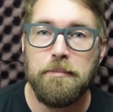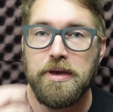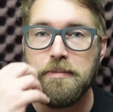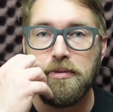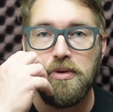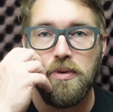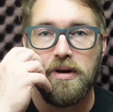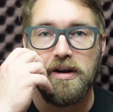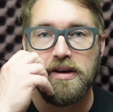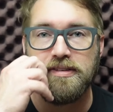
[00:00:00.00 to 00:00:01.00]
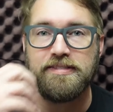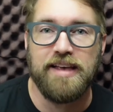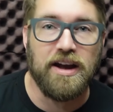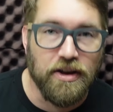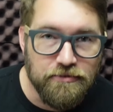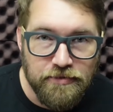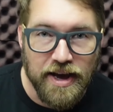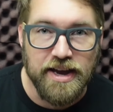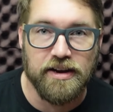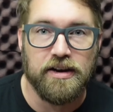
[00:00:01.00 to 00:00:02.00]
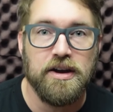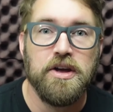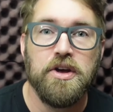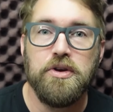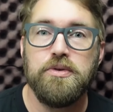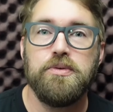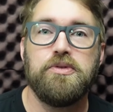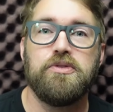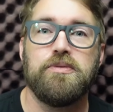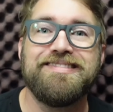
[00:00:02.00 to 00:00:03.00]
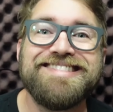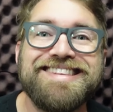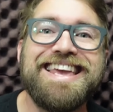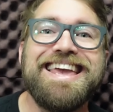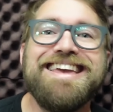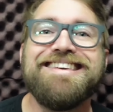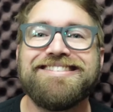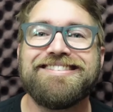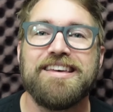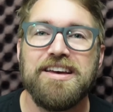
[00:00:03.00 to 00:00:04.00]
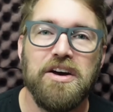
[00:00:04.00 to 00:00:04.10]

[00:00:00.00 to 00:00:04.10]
people who are set on fire, whose teeth